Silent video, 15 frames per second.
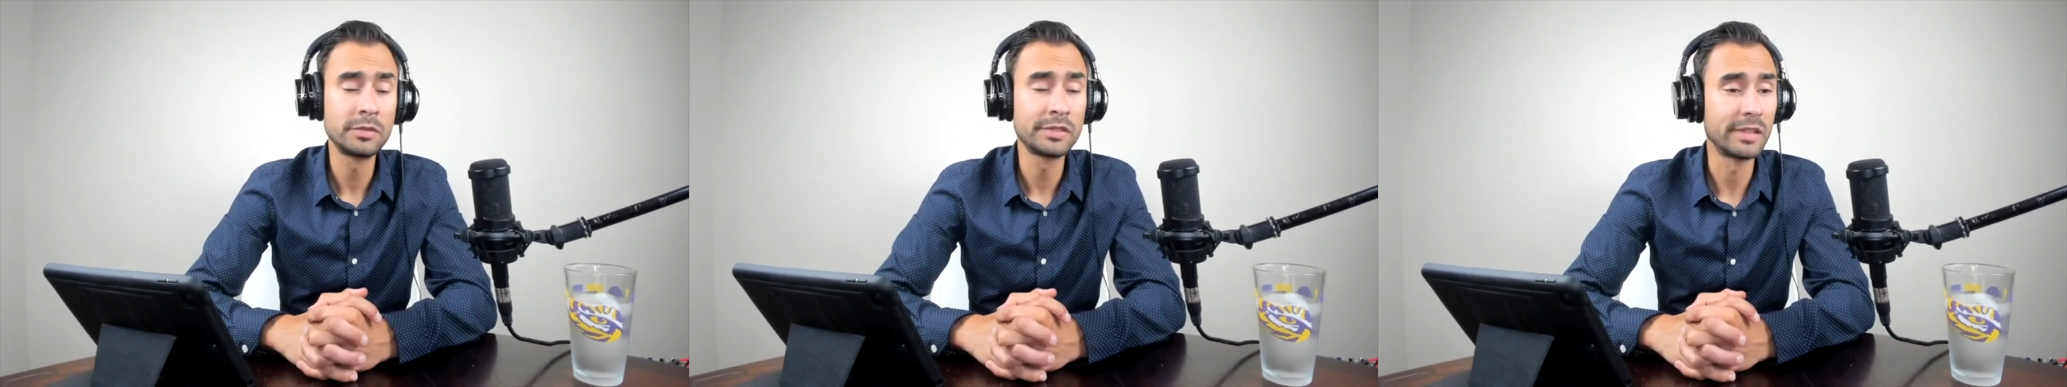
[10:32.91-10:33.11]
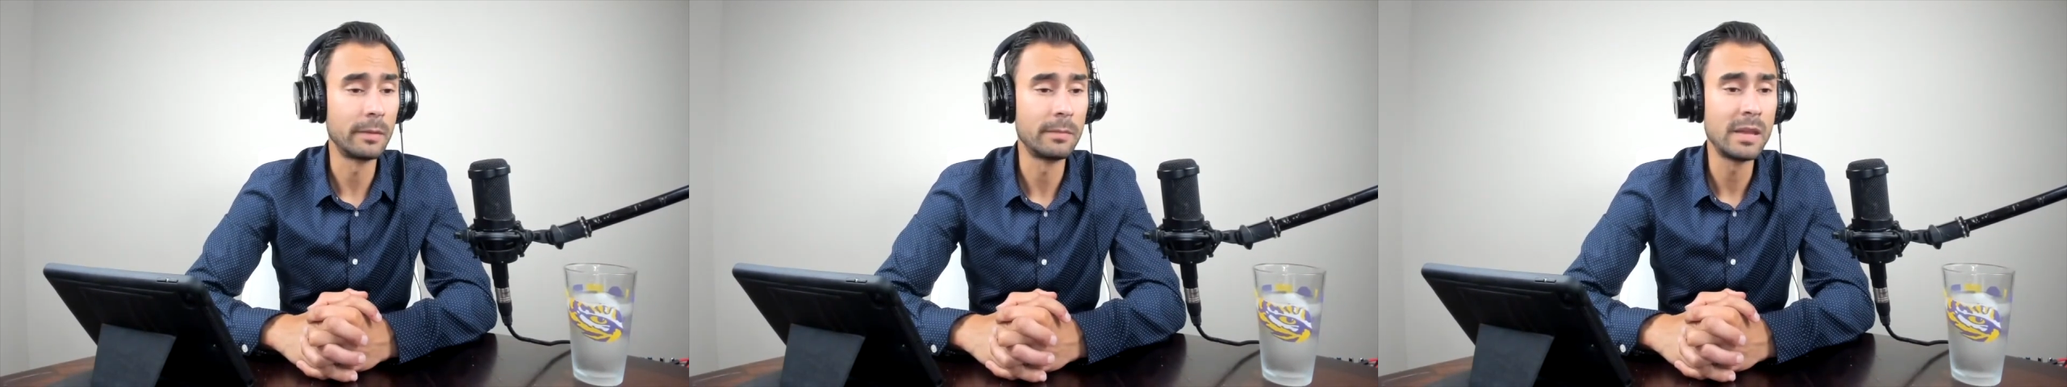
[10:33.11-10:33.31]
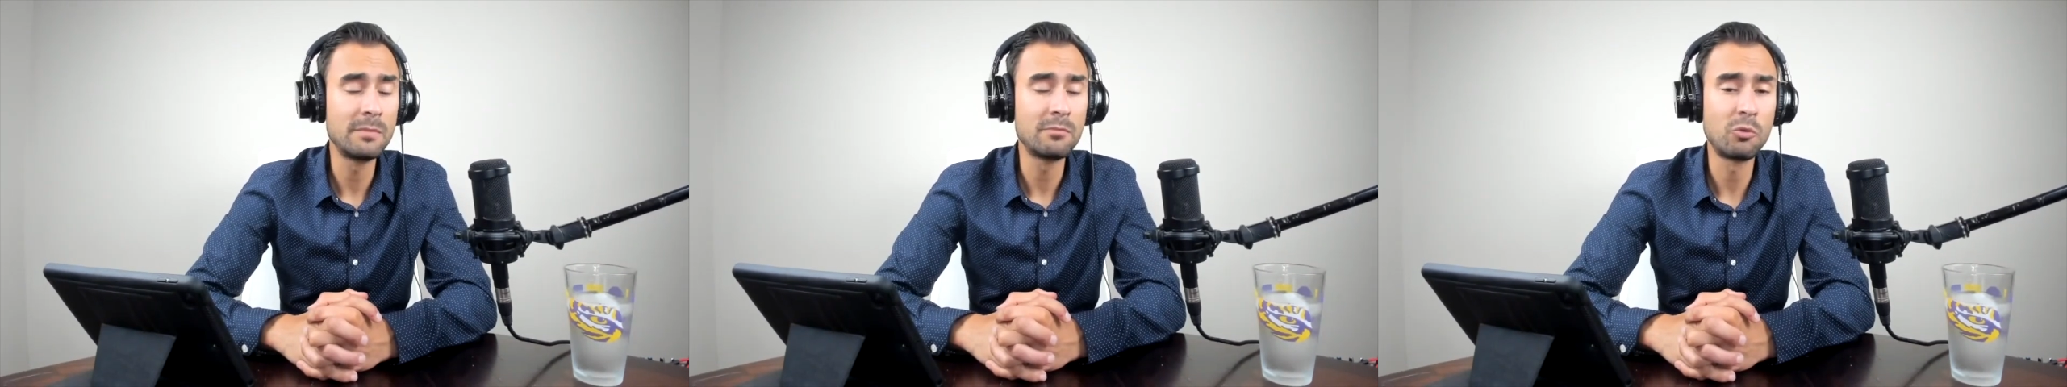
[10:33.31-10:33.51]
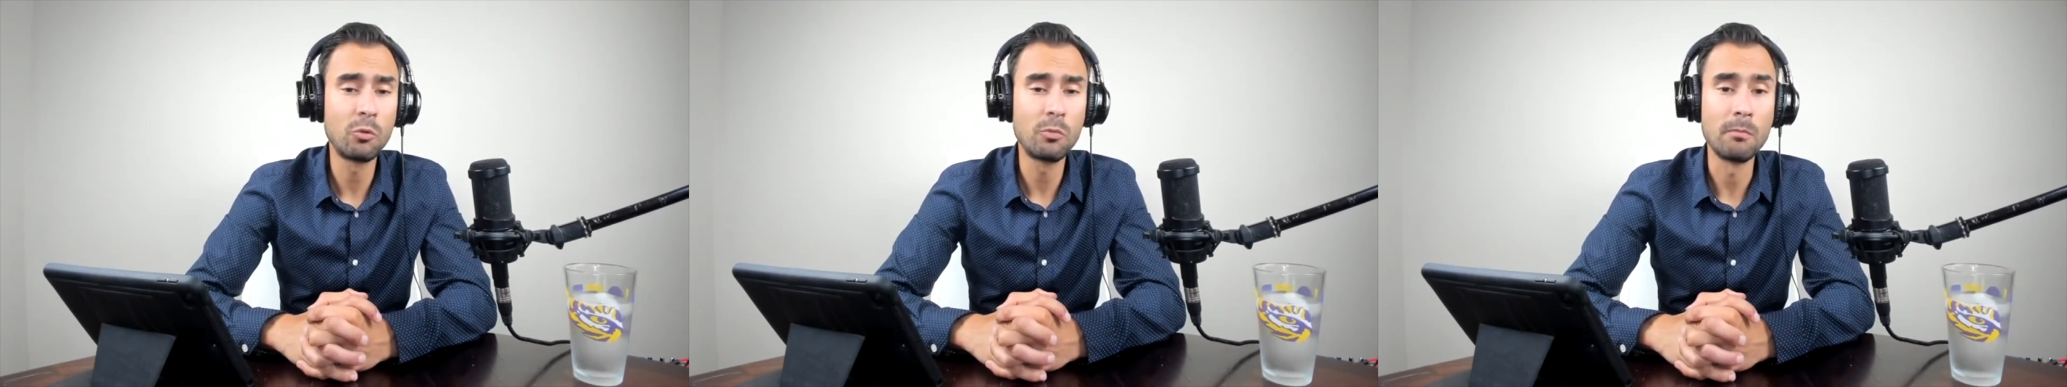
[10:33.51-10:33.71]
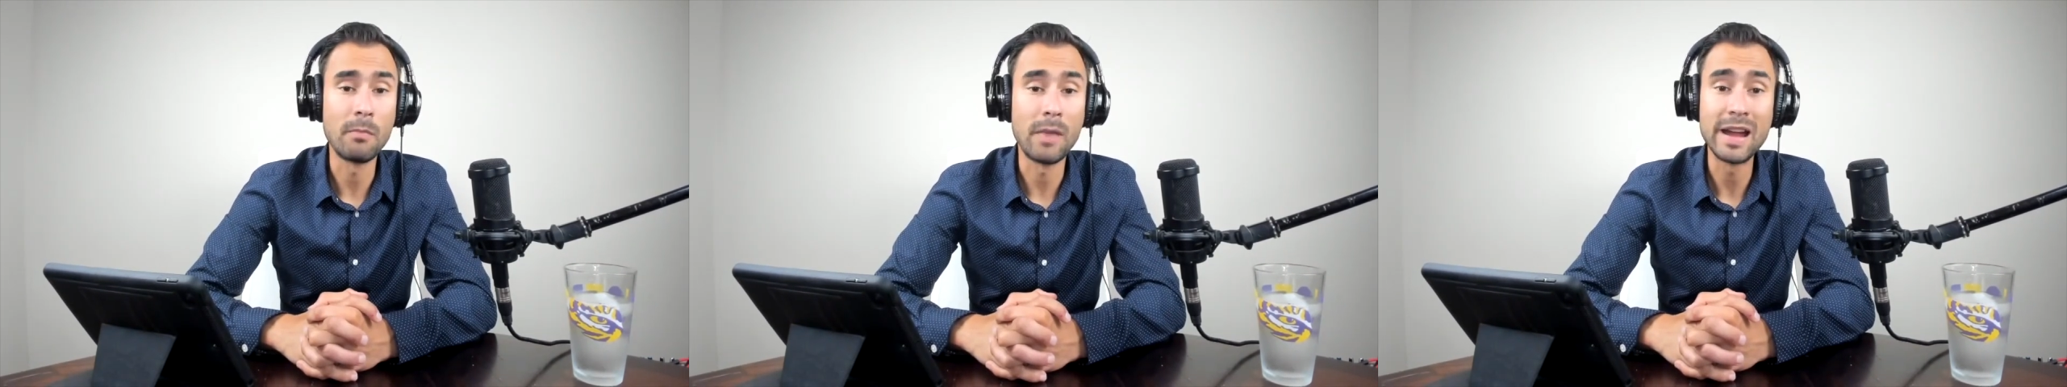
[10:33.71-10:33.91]
some people
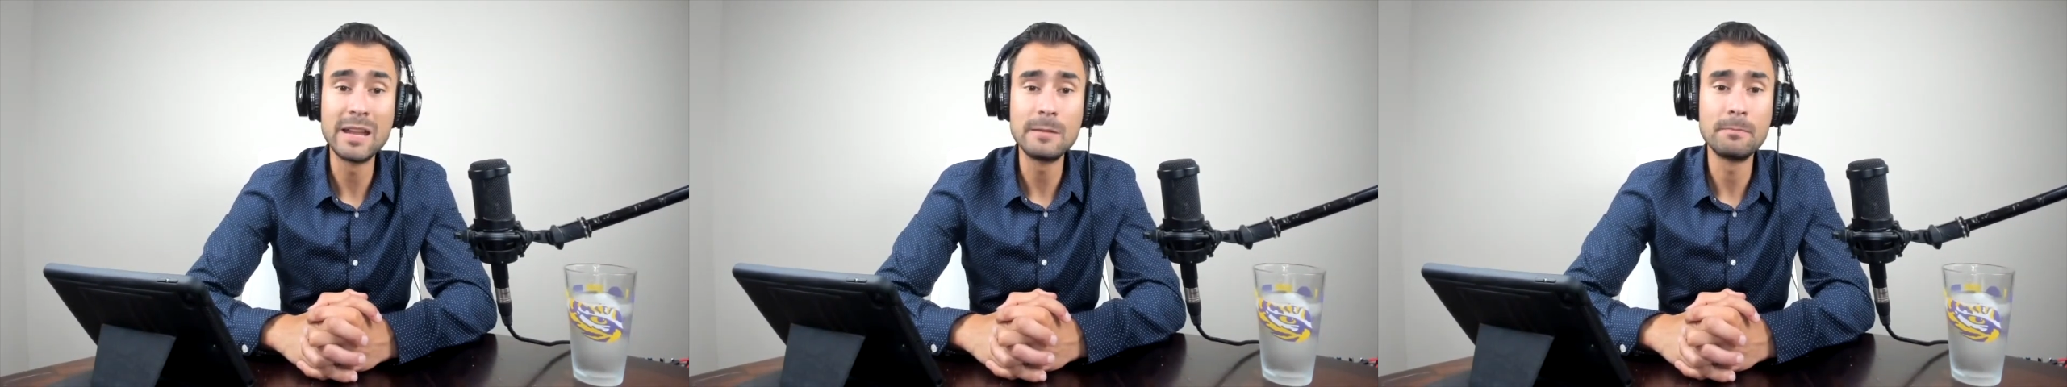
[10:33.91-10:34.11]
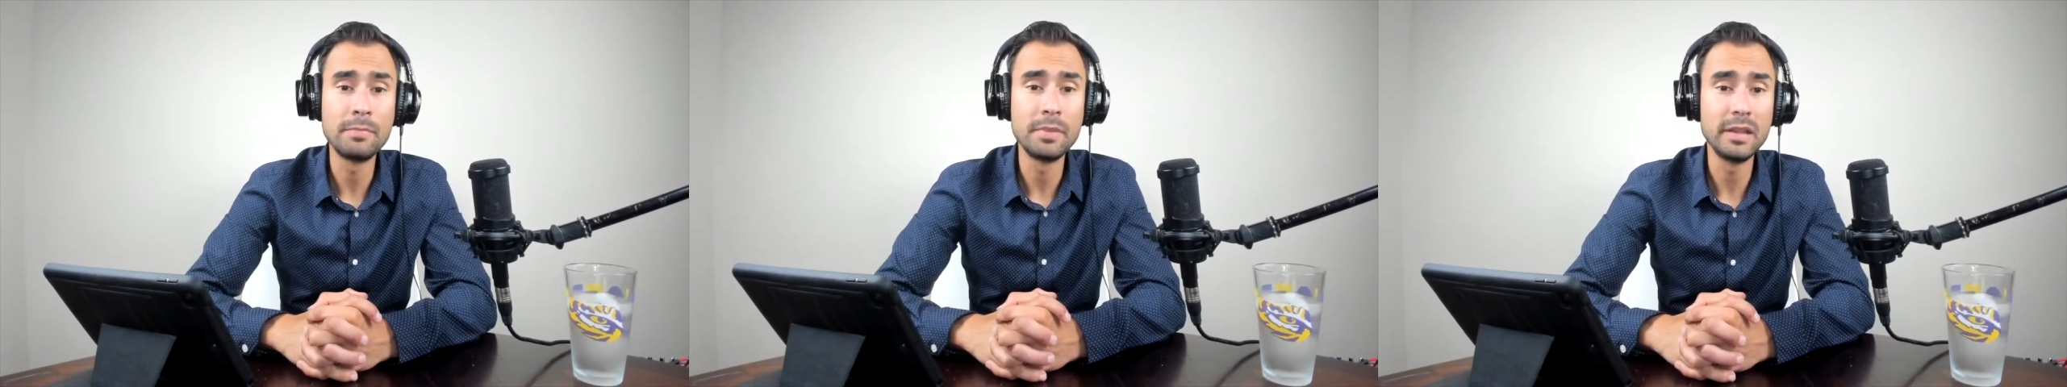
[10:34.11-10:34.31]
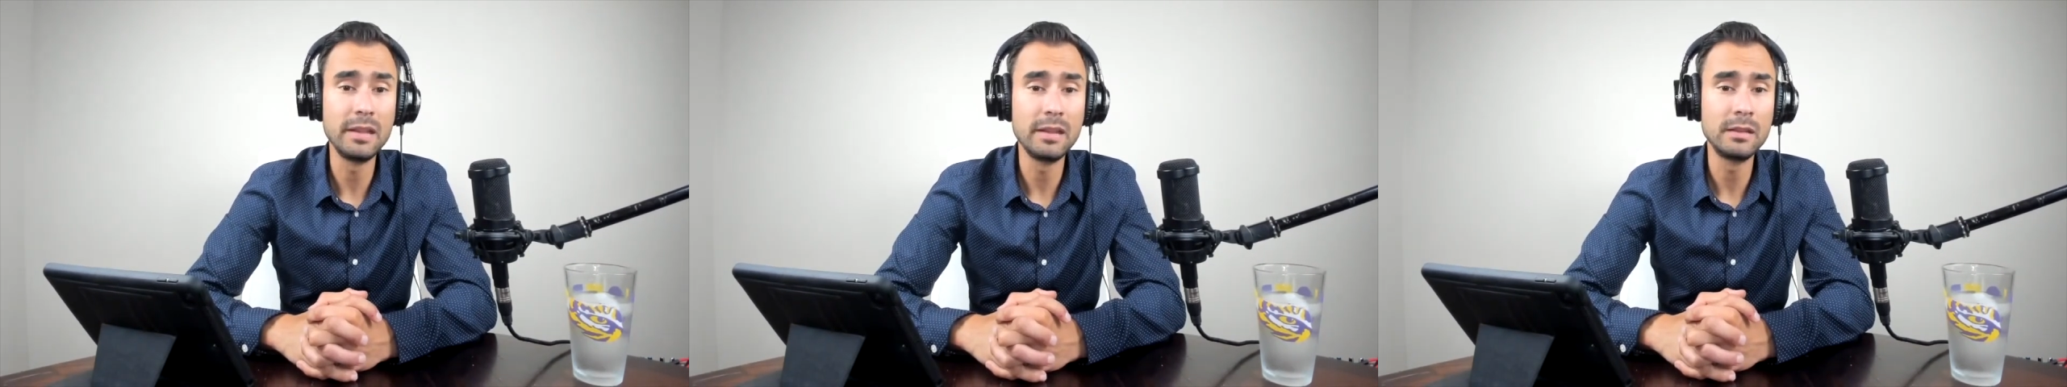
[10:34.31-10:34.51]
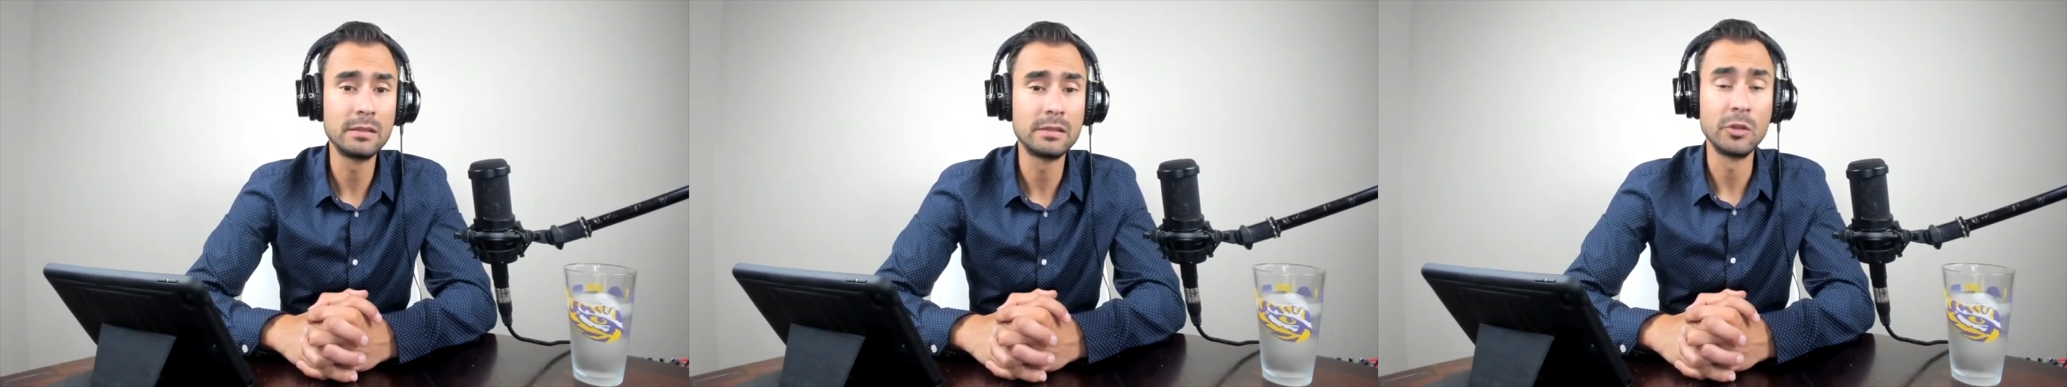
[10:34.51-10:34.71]
might be